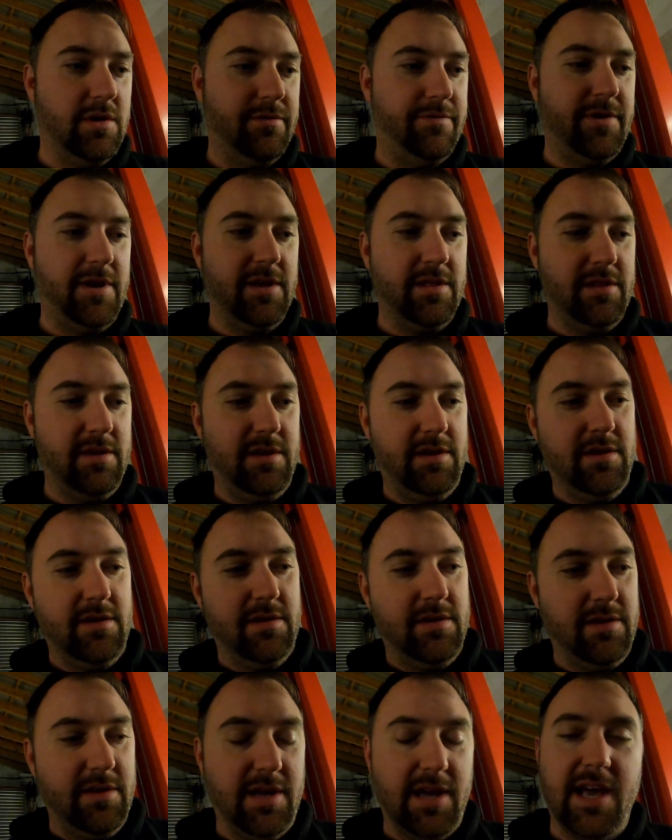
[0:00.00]
fact that
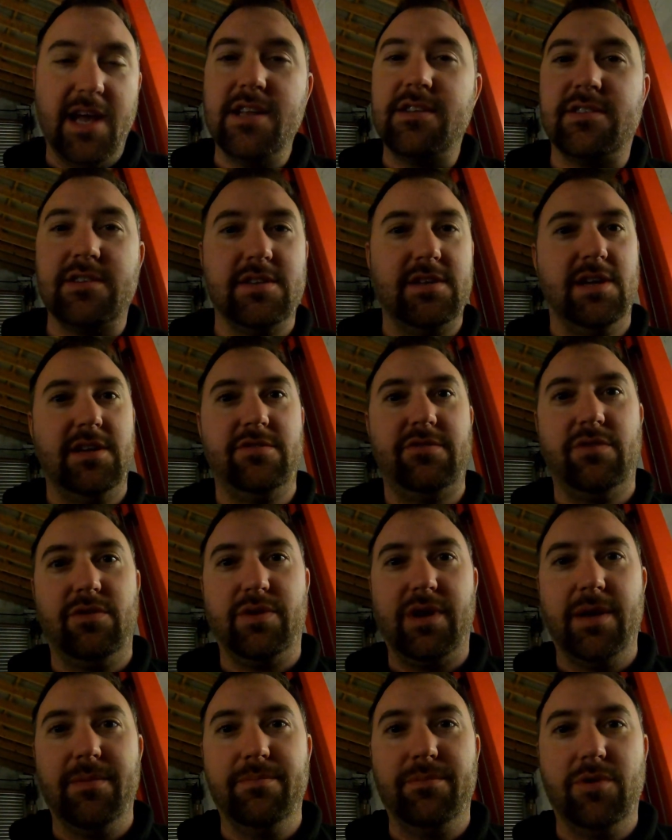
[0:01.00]
your head's a natural
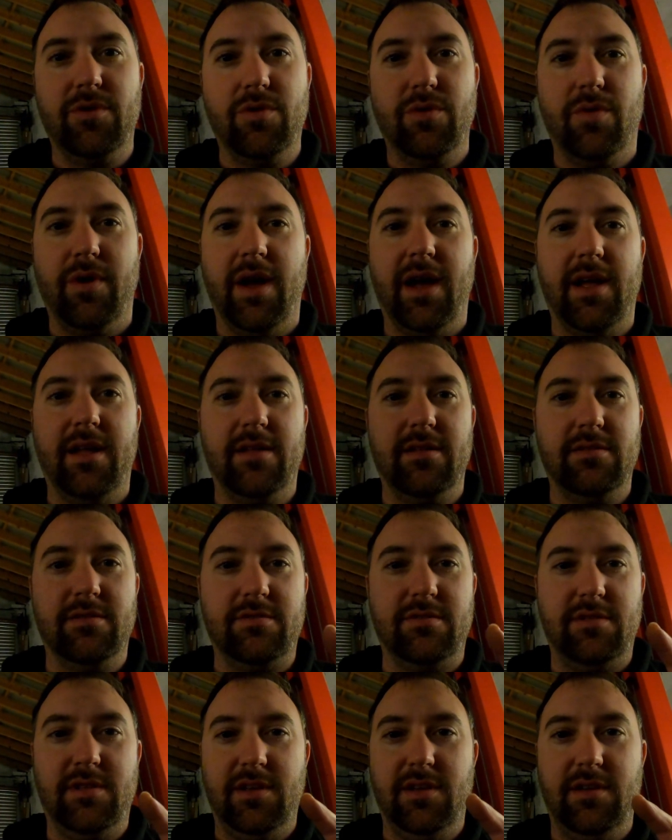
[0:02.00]
gimbal and
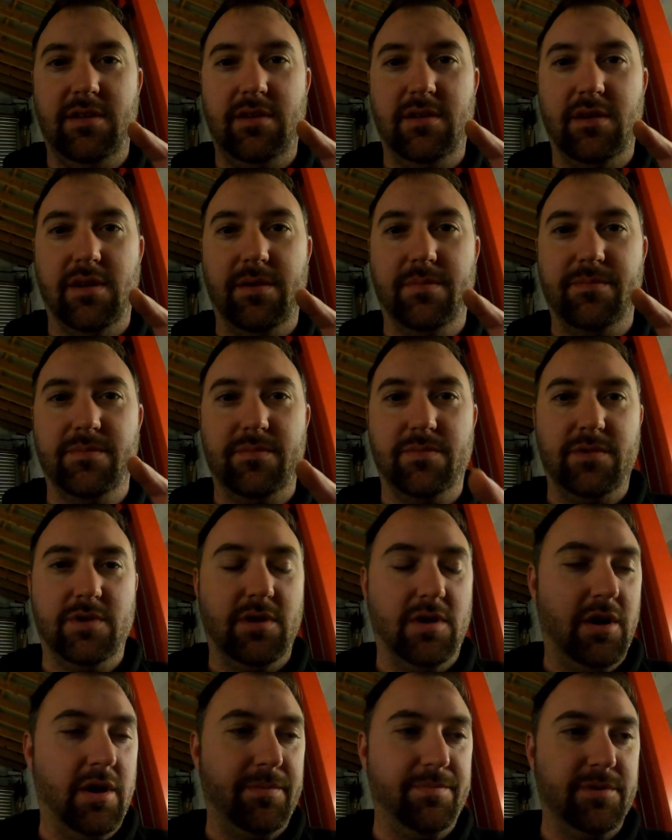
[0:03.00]

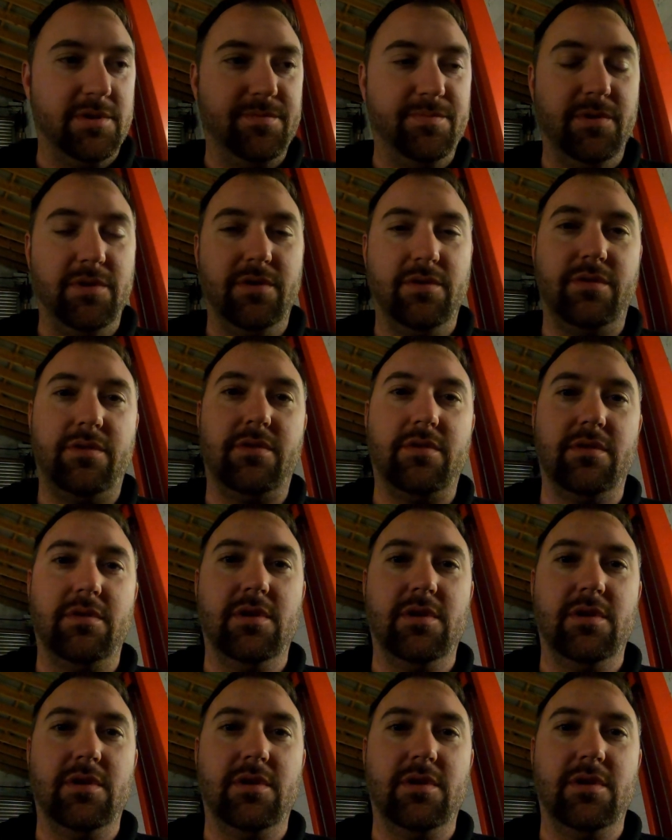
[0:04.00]
the hyper smooth